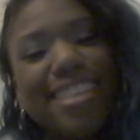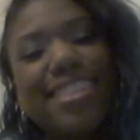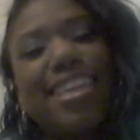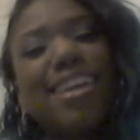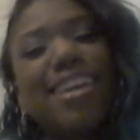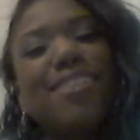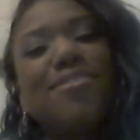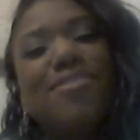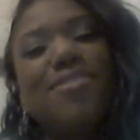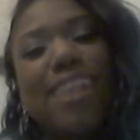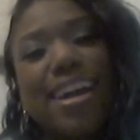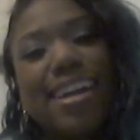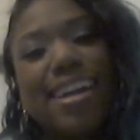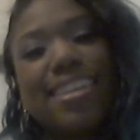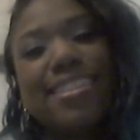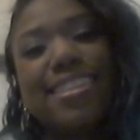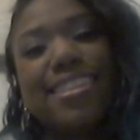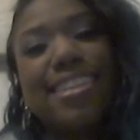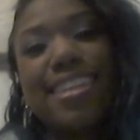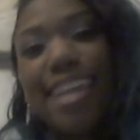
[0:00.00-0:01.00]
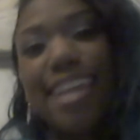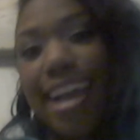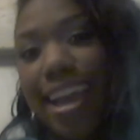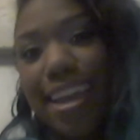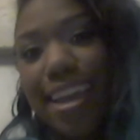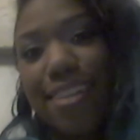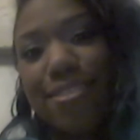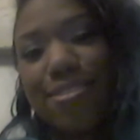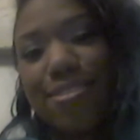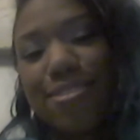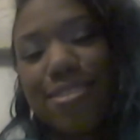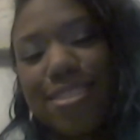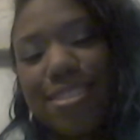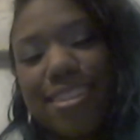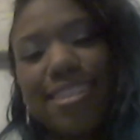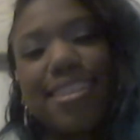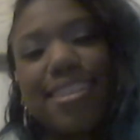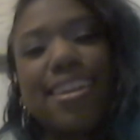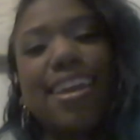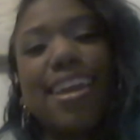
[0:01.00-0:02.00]
they find the knife
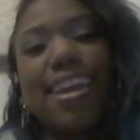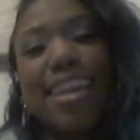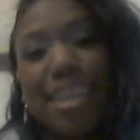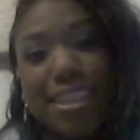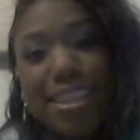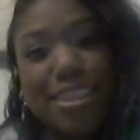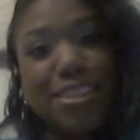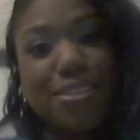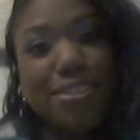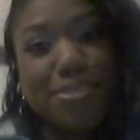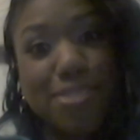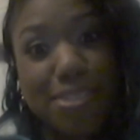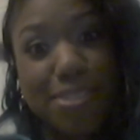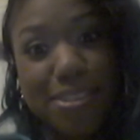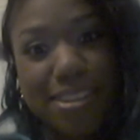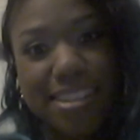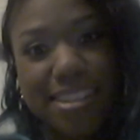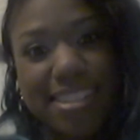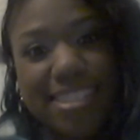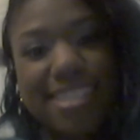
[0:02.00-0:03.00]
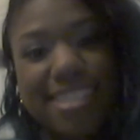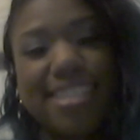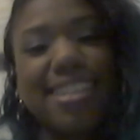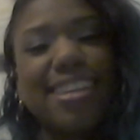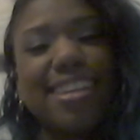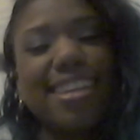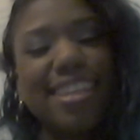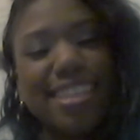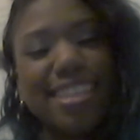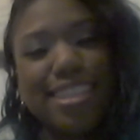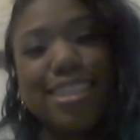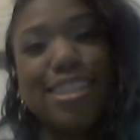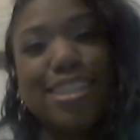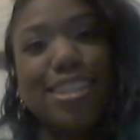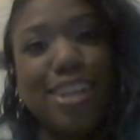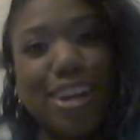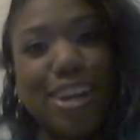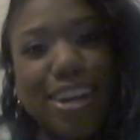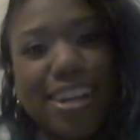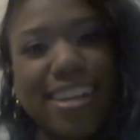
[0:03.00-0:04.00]
in the forest, in
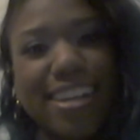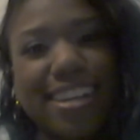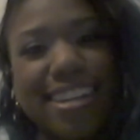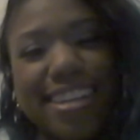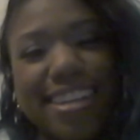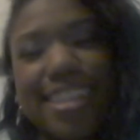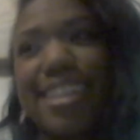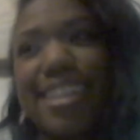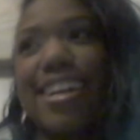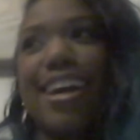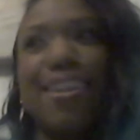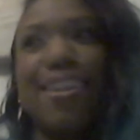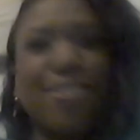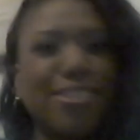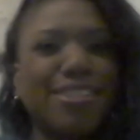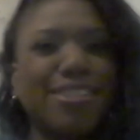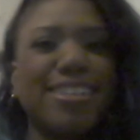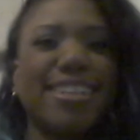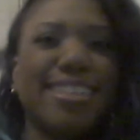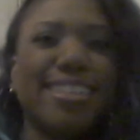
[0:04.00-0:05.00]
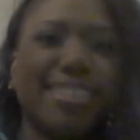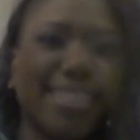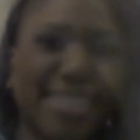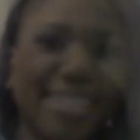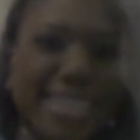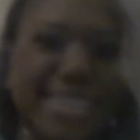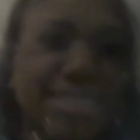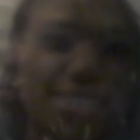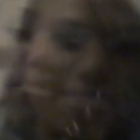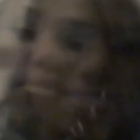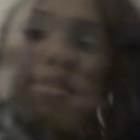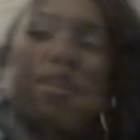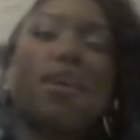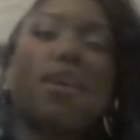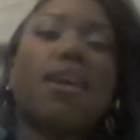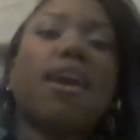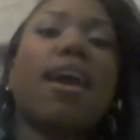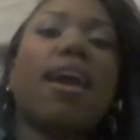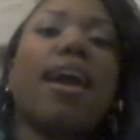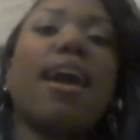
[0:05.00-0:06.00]
the dark, covered in leaves.
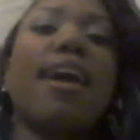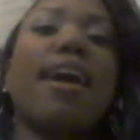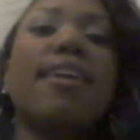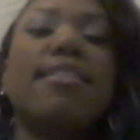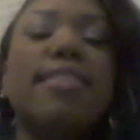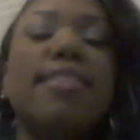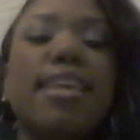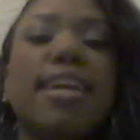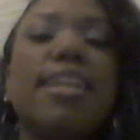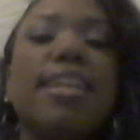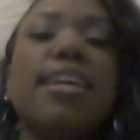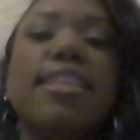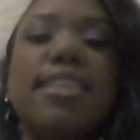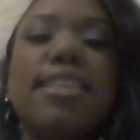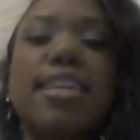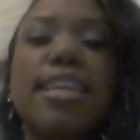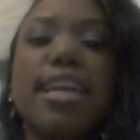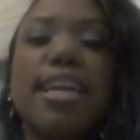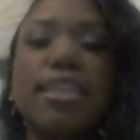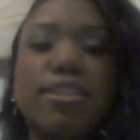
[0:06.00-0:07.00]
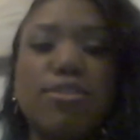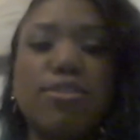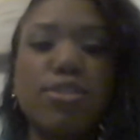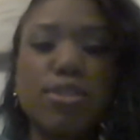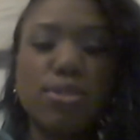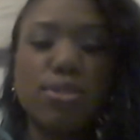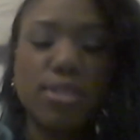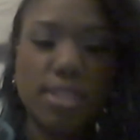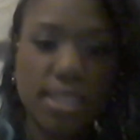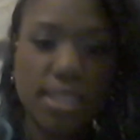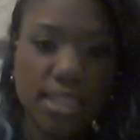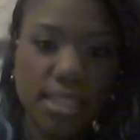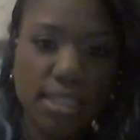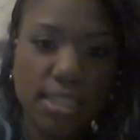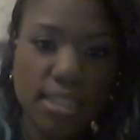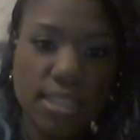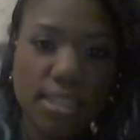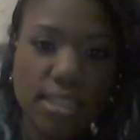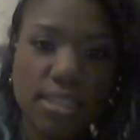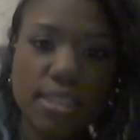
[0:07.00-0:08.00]
And then in the next few
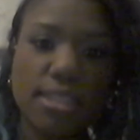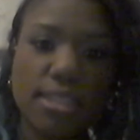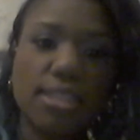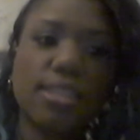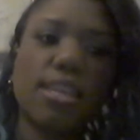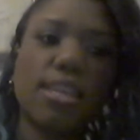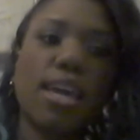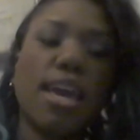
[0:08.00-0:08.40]
scenes,